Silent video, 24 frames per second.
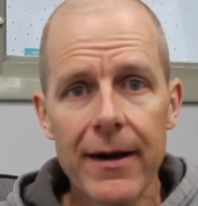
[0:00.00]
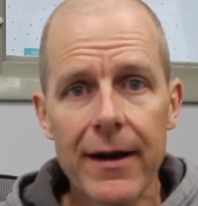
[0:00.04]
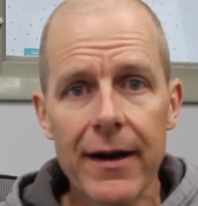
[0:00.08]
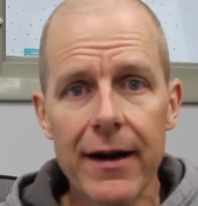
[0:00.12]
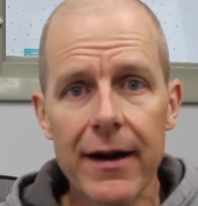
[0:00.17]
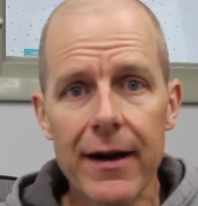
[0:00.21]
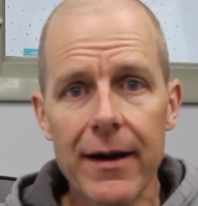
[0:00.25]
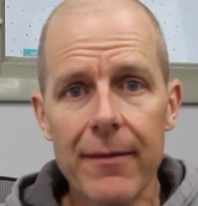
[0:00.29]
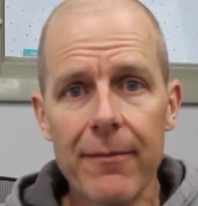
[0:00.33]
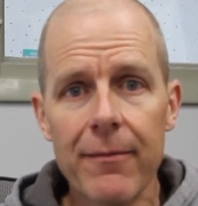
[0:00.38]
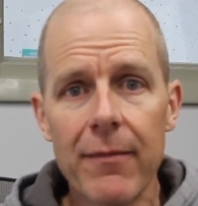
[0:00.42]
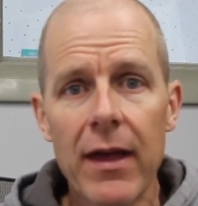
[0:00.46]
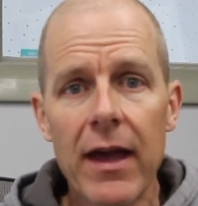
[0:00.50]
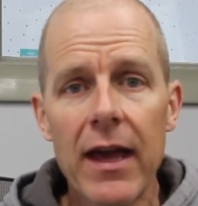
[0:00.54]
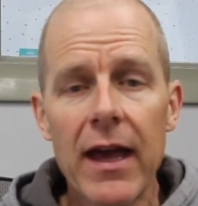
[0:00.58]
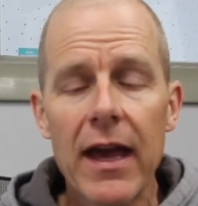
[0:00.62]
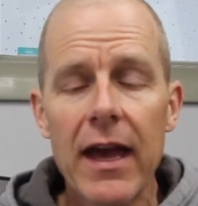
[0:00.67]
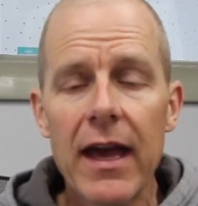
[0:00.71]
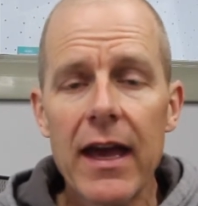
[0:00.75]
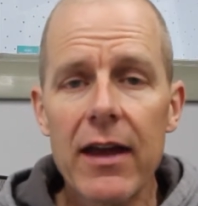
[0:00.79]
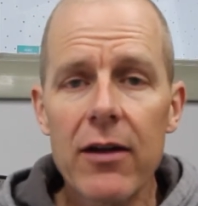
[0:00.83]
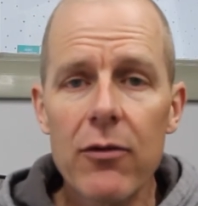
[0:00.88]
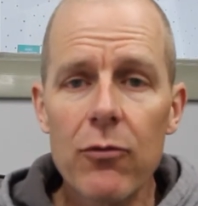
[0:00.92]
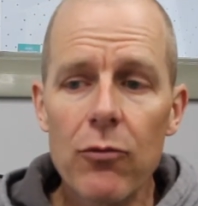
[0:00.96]

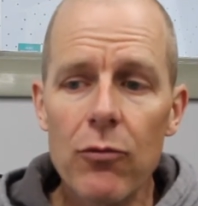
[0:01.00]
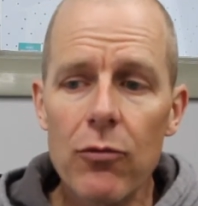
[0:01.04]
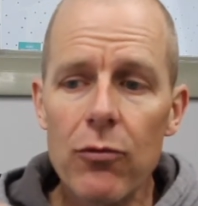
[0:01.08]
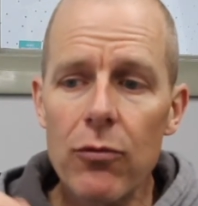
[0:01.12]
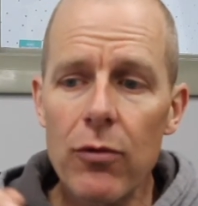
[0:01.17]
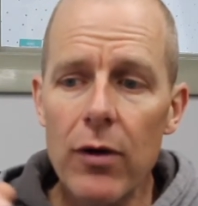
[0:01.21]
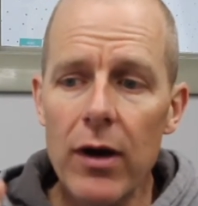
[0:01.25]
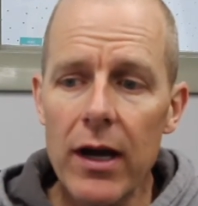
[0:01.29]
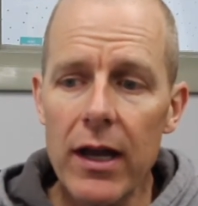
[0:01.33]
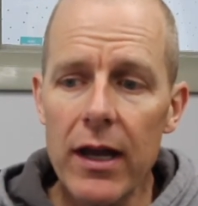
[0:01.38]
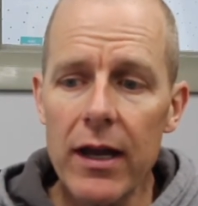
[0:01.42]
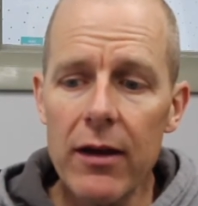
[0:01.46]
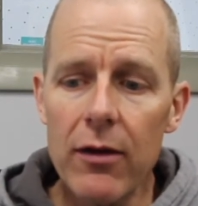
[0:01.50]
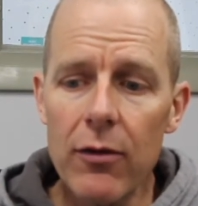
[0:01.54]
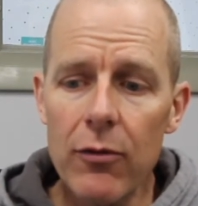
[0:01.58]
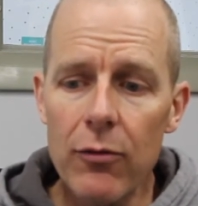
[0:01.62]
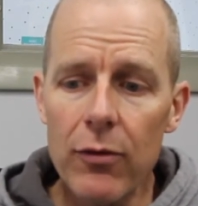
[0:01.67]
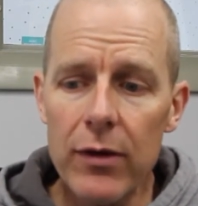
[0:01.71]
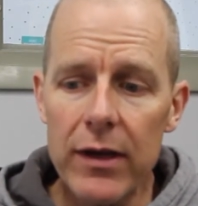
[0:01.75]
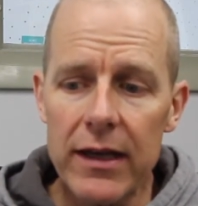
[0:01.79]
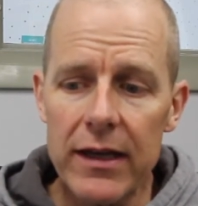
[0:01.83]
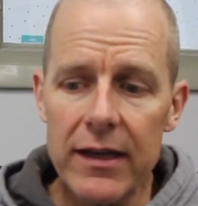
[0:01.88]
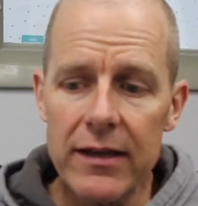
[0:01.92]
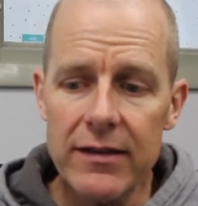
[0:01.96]
And what
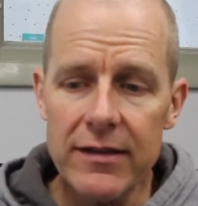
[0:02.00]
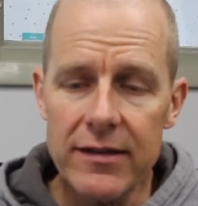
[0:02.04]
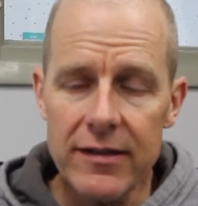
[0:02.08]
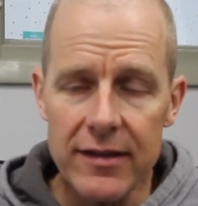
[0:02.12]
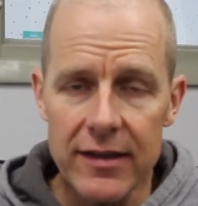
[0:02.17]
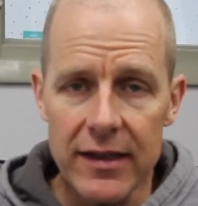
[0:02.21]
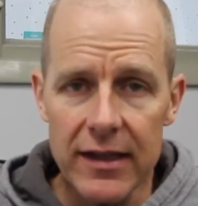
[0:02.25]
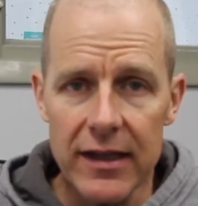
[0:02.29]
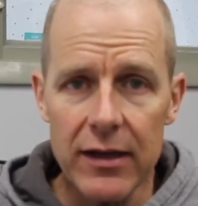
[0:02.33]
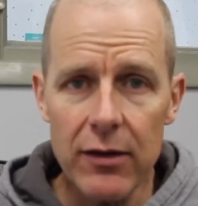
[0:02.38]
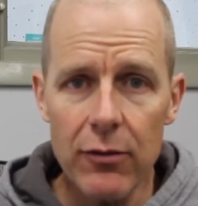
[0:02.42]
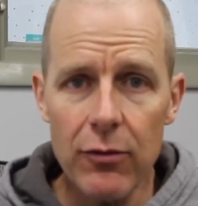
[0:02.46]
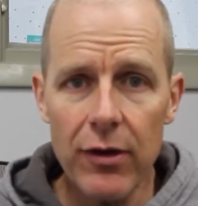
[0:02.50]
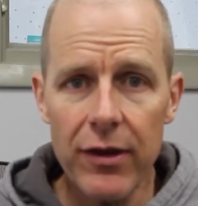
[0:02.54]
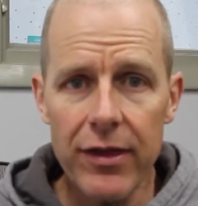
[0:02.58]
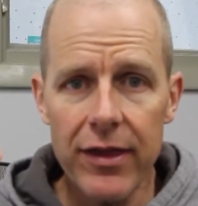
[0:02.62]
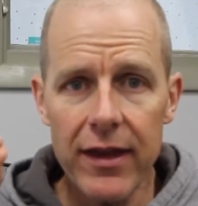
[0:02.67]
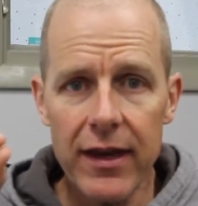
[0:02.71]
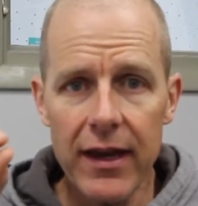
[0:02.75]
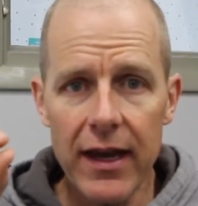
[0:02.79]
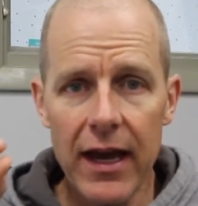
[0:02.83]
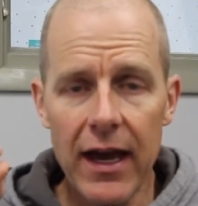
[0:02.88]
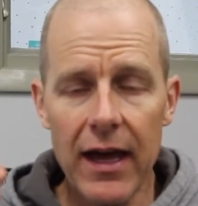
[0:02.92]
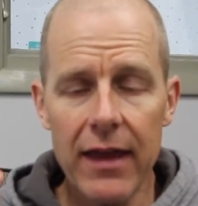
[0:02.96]
we see
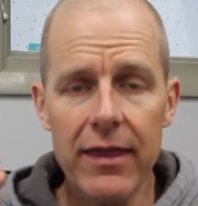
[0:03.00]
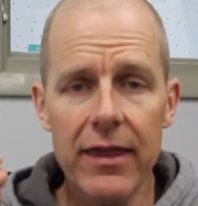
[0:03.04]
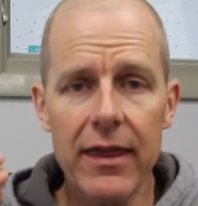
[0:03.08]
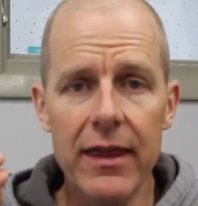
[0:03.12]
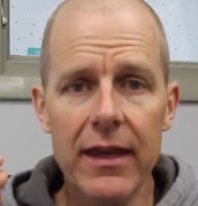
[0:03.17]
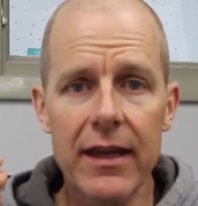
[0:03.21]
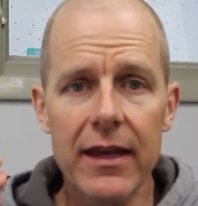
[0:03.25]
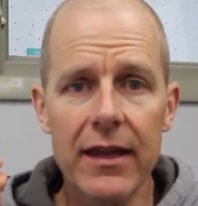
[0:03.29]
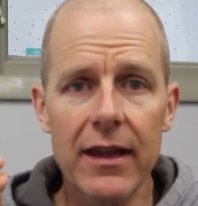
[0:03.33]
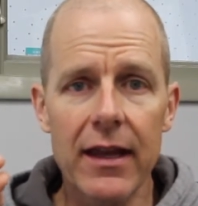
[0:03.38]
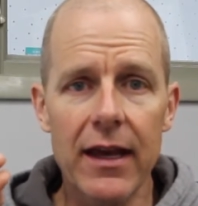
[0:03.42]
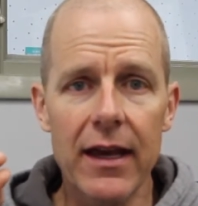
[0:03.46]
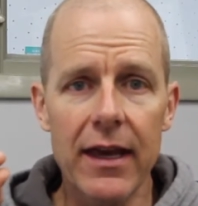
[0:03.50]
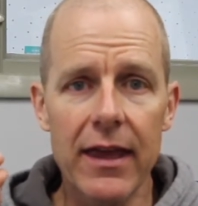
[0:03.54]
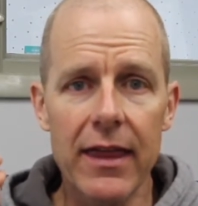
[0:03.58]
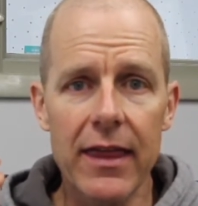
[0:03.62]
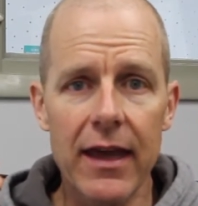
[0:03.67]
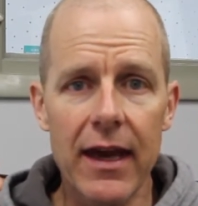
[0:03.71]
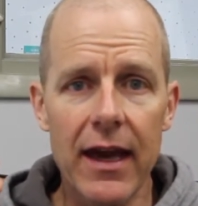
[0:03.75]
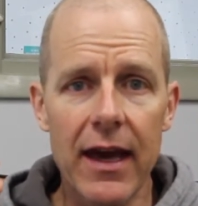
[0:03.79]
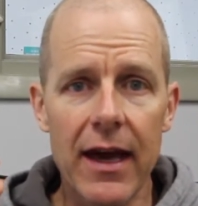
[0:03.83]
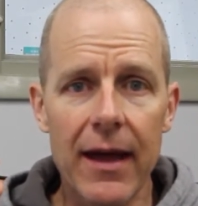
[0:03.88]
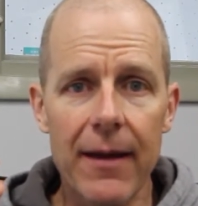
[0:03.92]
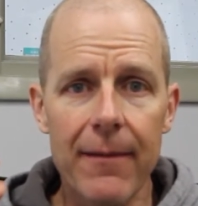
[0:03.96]
with an athlete like
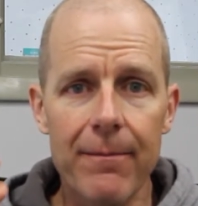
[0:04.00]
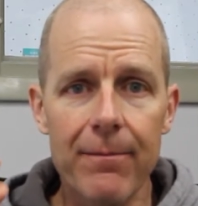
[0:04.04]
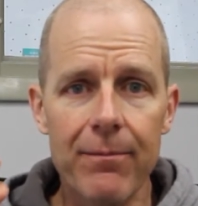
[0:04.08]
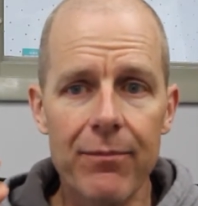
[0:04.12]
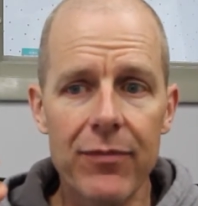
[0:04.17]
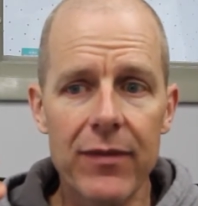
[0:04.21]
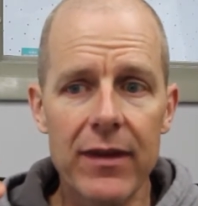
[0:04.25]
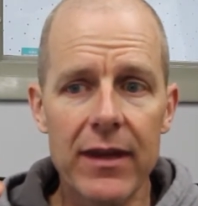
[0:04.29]
that